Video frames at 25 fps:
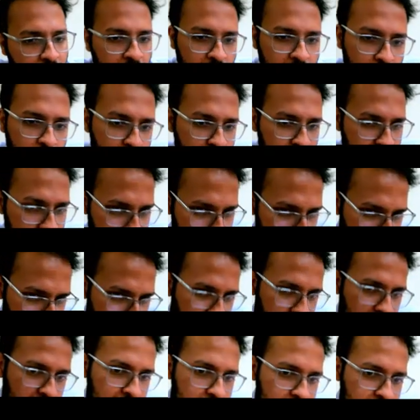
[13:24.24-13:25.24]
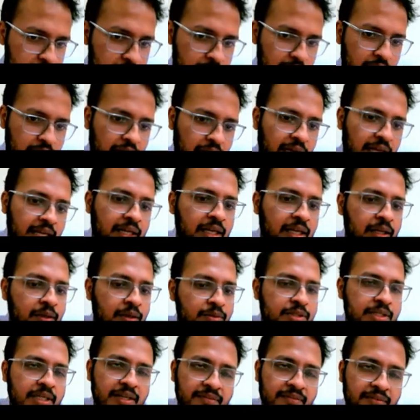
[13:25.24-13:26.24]
He was discharged and
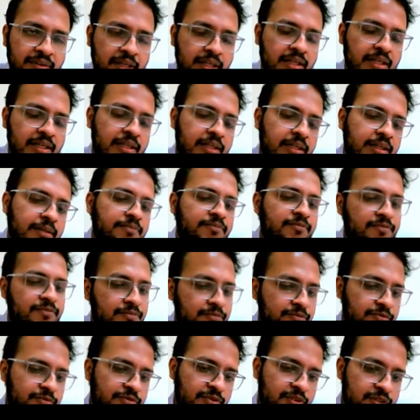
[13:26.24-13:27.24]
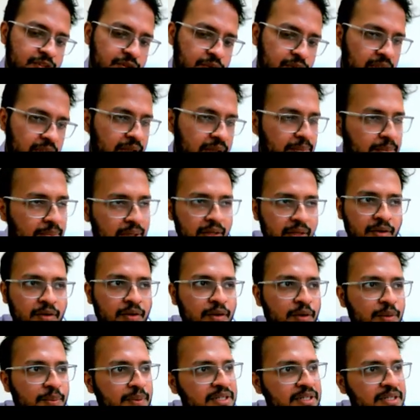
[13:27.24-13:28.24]
he was given physiotherapy and
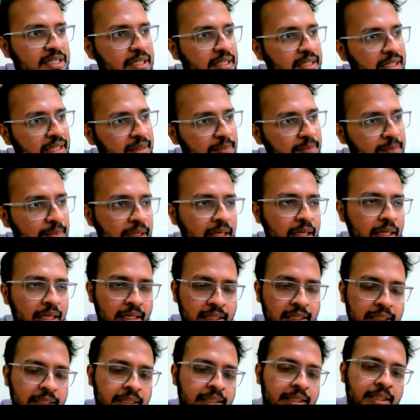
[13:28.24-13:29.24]
occupational therapy,